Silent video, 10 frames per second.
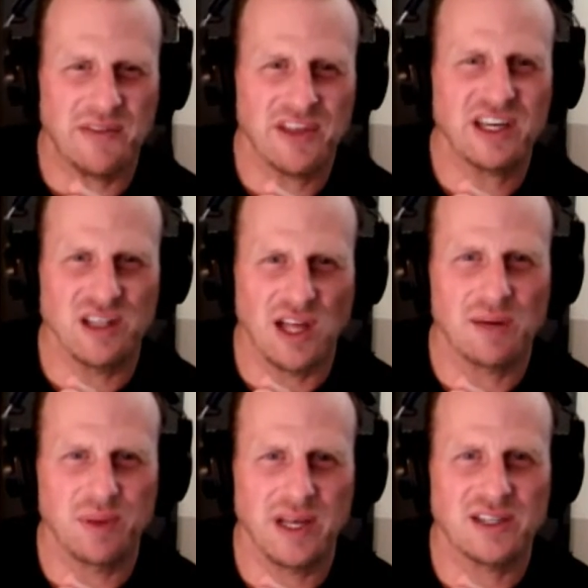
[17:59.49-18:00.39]
I think a lot
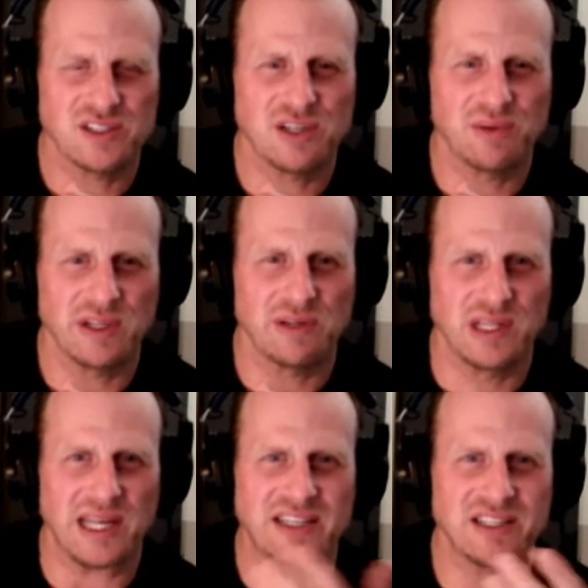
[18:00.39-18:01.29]
of players can really
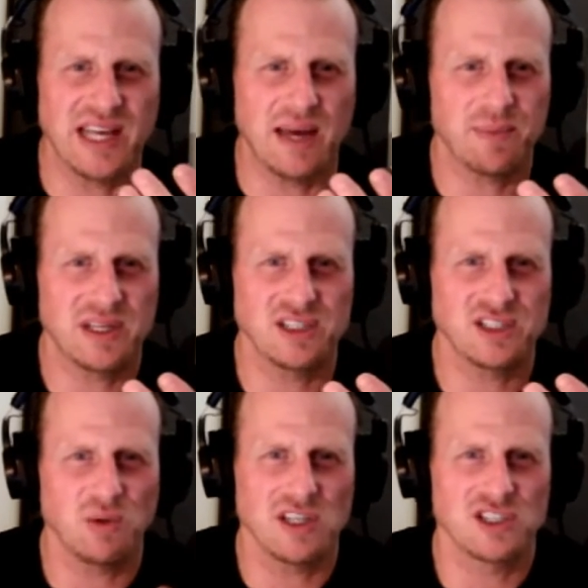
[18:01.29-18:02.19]
relate to that, because you want to